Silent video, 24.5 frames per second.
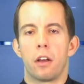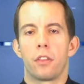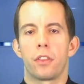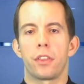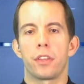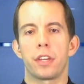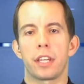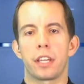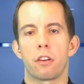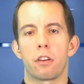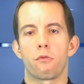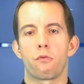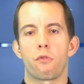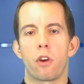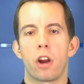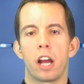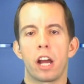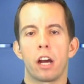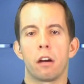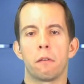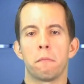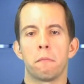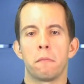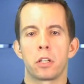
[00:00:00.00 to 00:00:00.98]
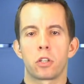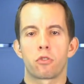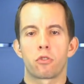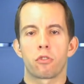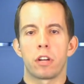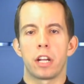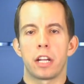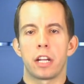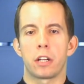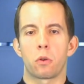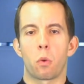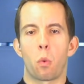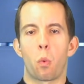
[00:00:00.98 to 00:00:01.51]
The Real
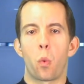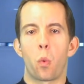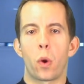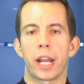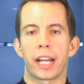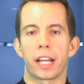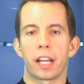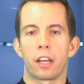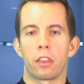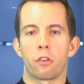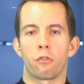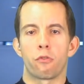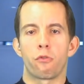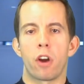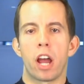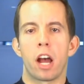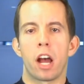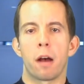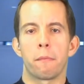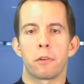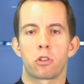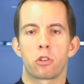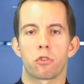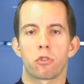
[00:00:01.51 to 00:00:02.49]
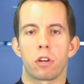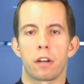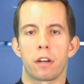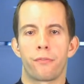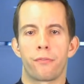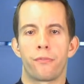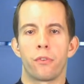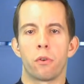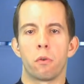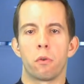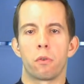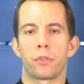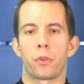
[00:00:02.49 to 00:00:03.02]
Madrid winger, the Real Madrid
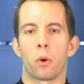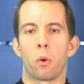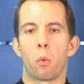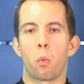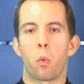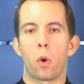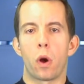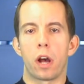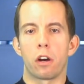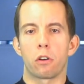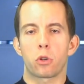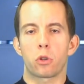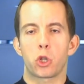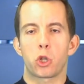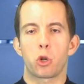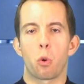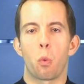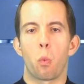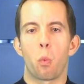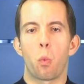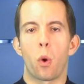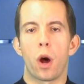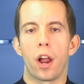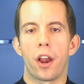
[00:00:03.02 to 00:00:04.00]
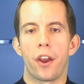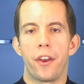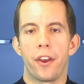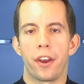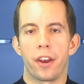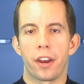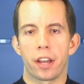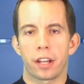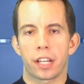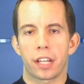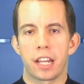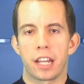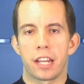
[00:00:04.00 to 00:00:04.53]
forward, the Welsh
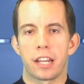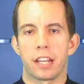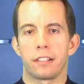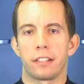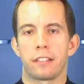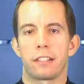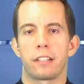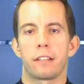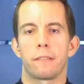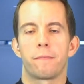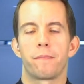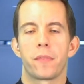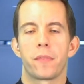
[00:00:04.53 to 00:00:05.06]
wonder kid.